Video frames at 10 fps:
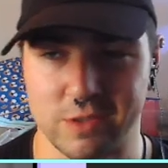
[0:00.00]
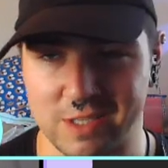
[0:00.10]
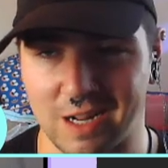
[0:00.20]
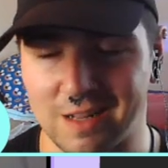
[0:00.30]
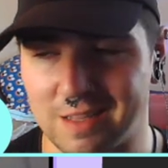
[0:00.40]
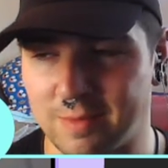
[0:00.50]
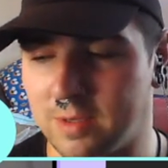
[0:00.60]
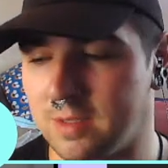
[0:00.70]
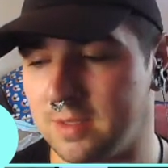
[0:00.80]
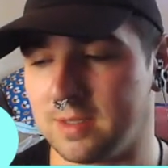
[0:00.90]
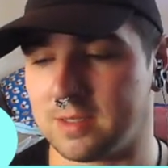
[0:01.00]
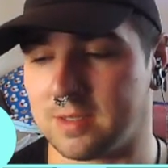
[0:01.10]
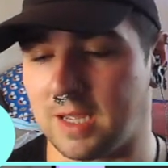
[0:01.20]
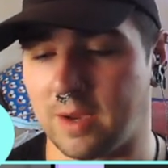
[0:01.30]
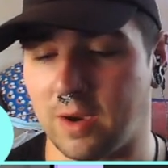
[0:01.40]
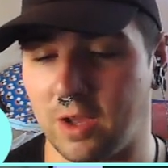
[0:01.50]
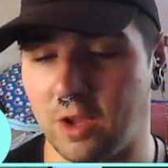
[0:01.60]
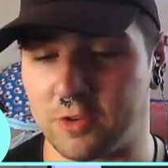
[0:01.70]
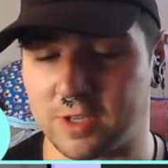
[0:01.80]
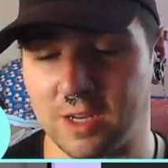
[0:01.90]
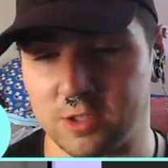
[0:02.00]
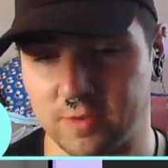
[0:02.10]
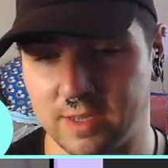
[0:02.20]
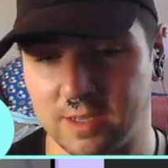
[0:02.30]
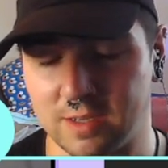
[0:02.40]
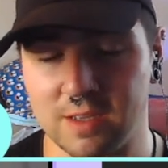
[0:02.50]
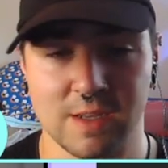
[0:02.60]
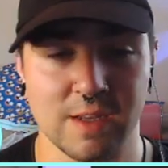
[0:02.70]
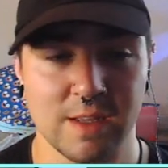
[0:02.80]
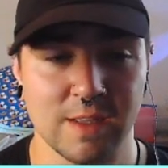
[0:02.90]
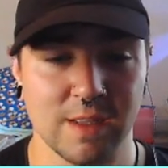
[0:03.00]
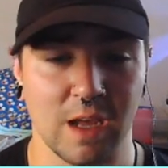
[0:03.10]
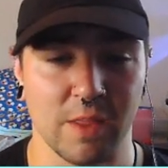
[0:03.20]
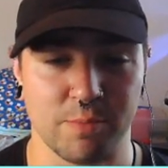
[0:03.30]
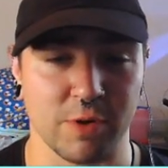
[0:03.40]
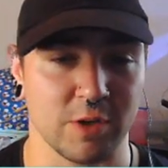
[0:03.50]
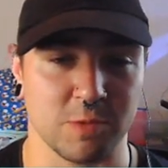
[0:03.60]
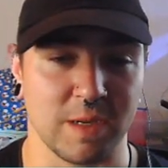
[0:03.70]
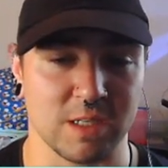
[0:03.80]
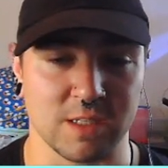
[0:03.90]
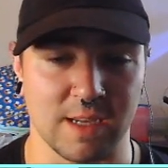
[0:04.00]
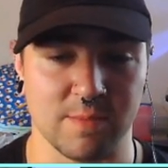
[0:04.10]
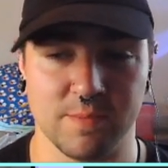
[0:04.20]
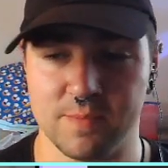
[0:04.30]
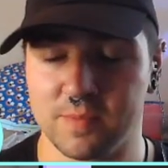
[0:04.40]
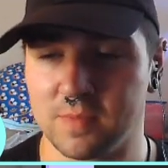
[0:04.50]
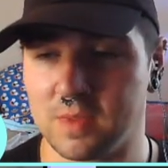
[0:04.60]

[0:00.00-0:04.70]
Not exactly, but that's how 100 kilos over here. I'm pretty much basically the same.